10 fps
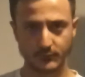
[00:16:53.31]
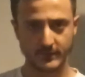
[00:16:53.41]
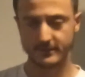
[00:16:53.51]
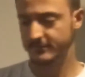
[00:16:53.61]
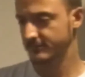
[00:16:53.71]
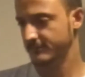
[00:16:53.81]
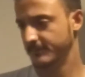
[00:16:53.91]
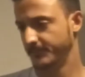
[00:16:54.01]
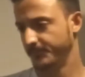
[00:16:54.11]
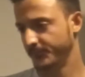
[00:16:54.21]
wait
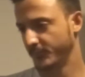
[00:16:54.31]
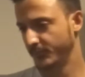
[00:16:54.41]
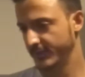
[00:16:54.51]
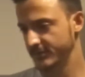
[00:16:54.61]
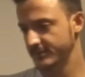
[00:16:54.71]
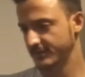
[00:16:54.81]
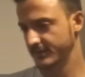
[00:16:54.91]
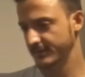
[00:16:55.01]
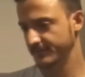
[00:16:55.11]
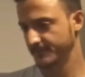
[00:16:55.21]

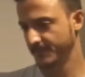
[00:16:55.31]
patiently,